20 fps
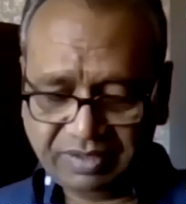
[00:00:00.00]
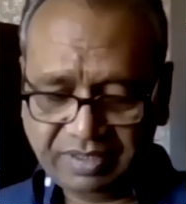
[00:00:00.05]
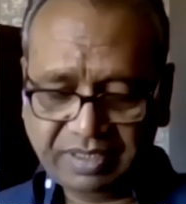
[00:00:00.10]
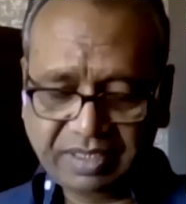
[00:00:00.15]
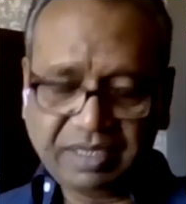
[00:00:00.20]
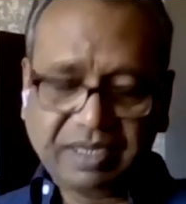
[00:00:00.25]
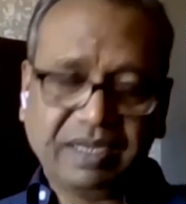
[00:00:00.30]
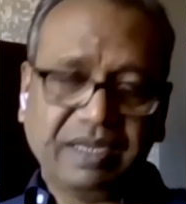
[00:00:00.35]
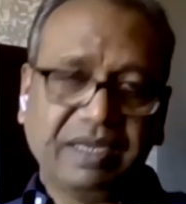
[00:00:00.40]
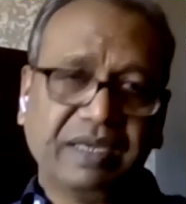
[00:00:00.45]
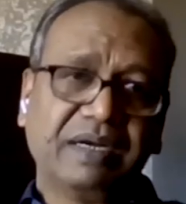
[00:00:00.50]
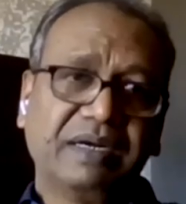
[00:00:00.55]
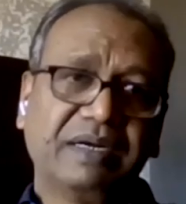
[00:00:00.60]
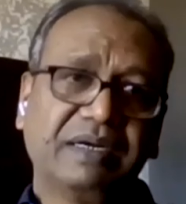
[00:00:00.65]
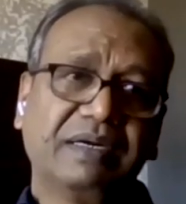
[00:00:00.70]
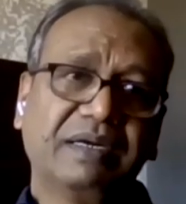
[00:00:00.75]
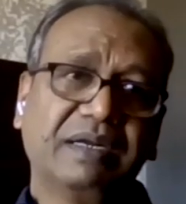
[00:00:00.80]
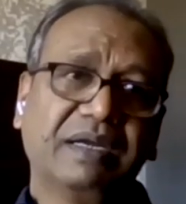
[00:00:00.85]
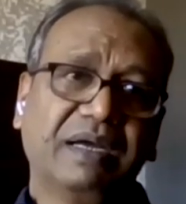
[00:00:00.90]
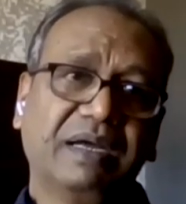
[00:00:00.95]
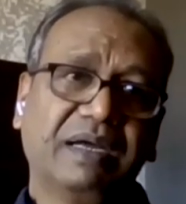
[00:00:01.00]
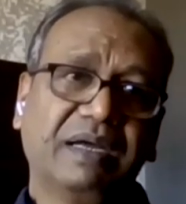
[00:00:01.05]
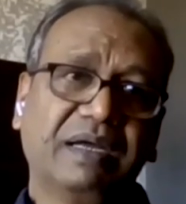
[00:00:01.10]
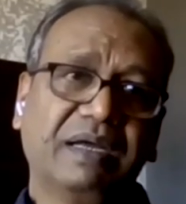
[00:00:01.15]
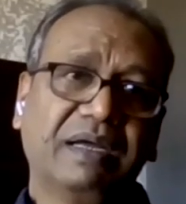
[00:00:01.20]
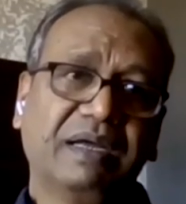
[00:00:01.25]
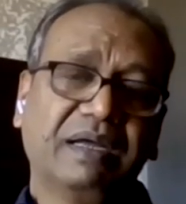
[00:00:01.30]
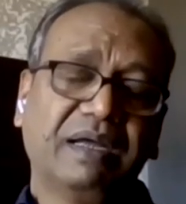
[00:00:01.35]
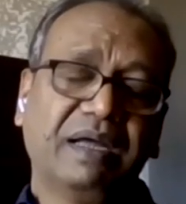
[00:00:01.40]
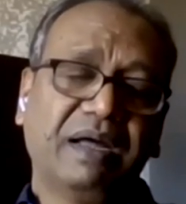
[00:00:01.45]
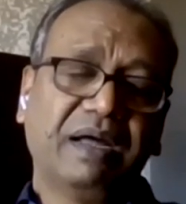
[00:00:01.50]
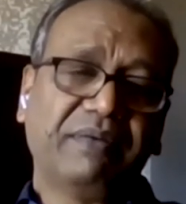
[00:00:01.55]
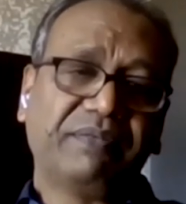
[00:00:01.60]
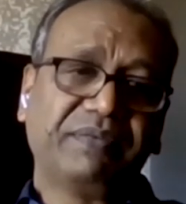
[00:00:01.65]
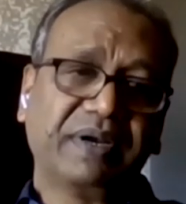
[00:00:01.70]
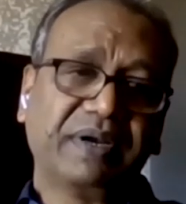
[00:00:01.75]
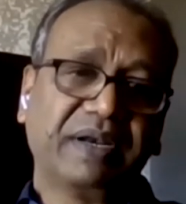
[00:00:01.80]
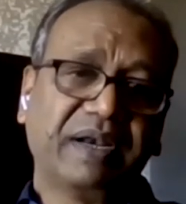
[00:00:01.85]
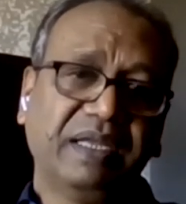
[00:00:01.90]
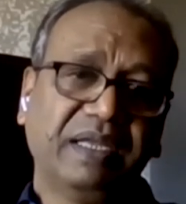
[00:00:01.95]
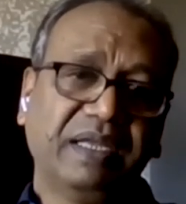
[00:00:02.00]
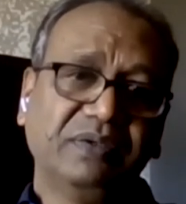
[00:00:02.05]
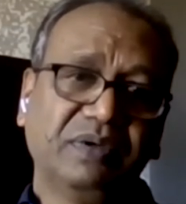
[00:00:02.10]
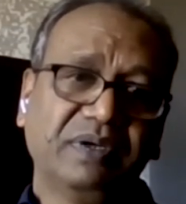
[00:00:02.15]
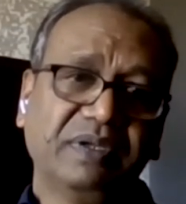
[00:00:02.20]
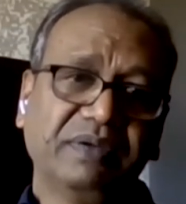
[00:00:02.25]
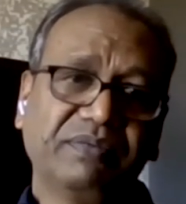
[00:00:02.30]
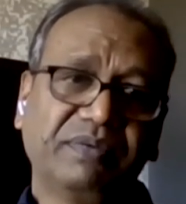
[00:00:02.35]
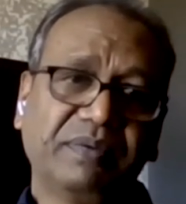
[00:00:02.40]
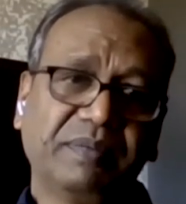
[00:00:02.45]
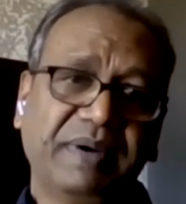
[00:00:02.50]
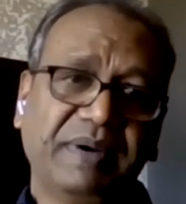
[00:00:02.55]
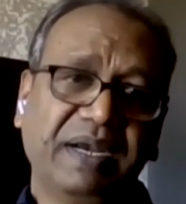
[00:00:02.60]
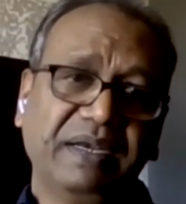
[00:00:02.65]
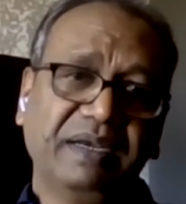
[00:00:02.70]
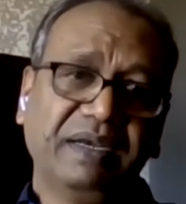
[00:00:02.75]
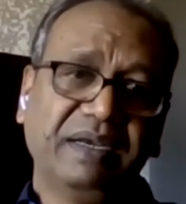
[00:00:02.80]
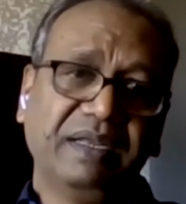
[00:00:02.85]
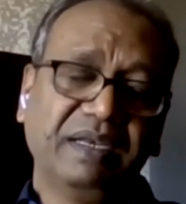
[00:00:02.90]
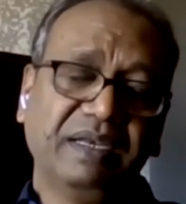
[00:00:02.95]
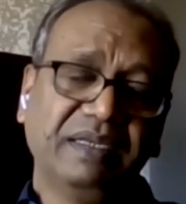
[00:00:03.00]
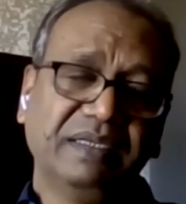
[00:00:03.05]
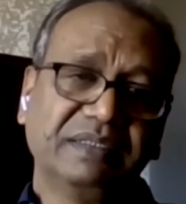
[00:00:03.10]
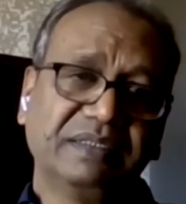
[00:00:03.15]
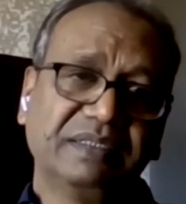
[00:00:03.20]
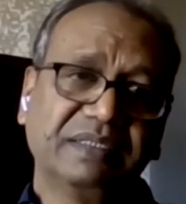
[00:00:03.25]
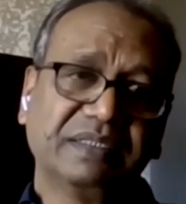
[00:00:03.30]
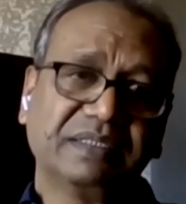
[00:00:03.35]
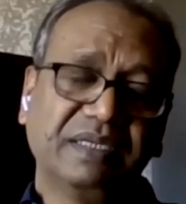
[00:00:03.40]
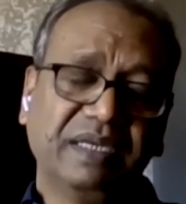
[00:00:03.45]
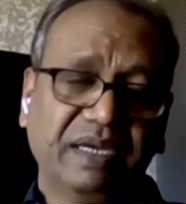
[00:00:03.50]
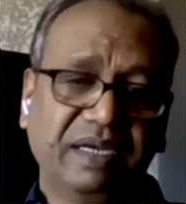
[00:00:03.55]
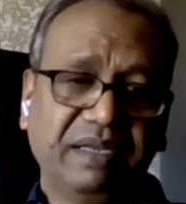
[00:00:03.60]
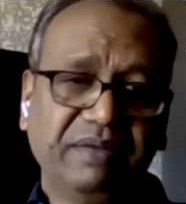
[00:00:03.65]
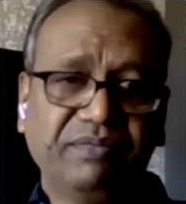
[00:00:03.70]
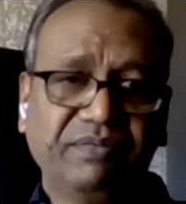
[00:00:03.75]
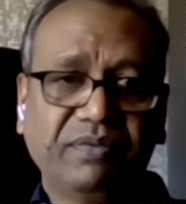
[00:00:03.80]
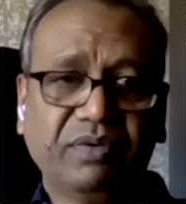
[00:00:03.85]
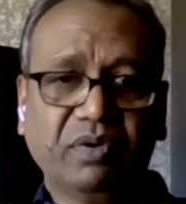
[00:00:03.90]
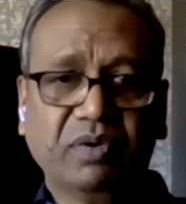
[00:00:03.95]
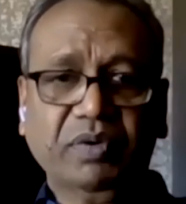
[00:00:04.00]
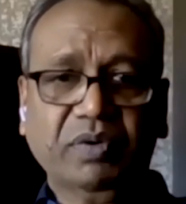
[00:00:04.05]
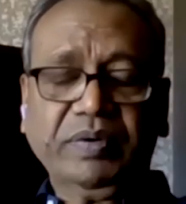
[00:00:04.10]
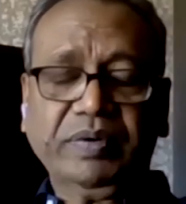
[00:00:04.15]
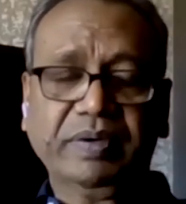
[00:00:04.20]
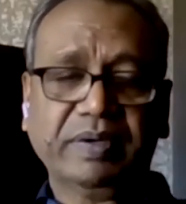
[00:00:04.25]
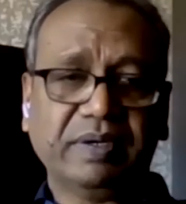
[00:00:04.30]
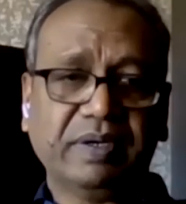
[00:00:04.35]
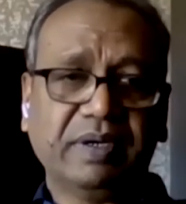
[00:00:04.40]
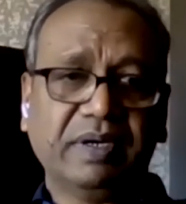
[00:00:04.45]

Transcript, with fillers: on it earlier. Uh, after graduating from IIT Delhi in 84,